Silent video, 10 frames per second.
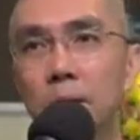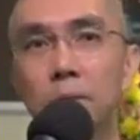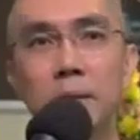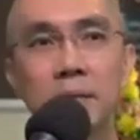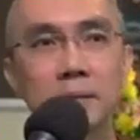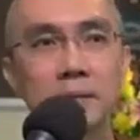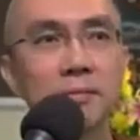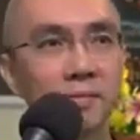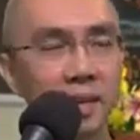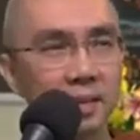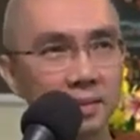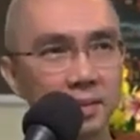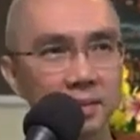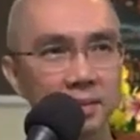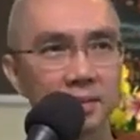you may see
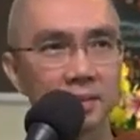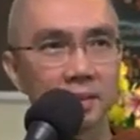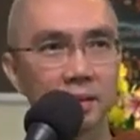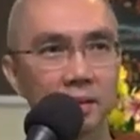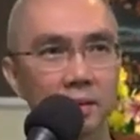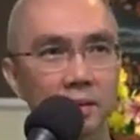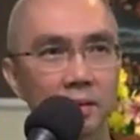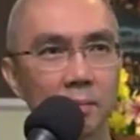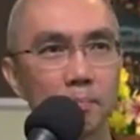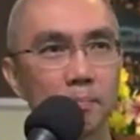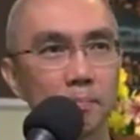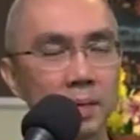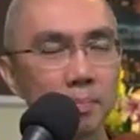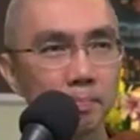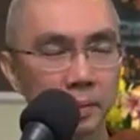faces,
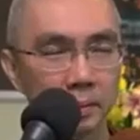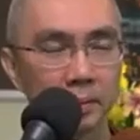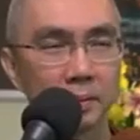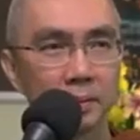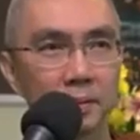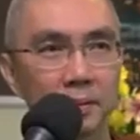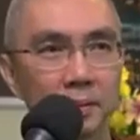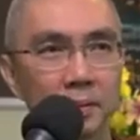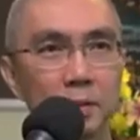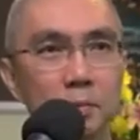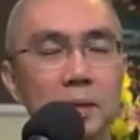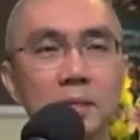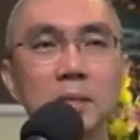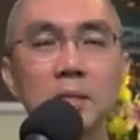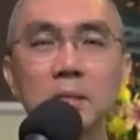people, you may
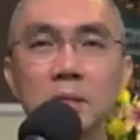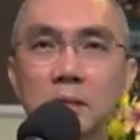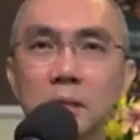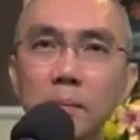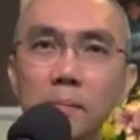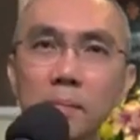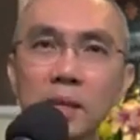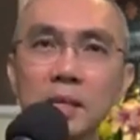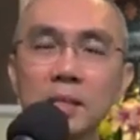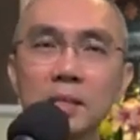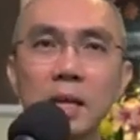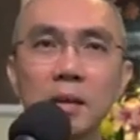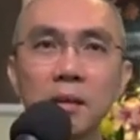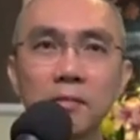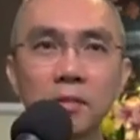see places
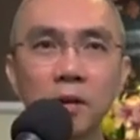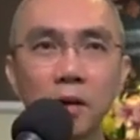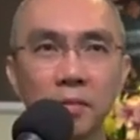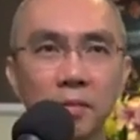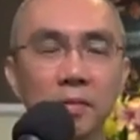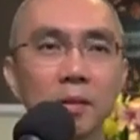that you have gone,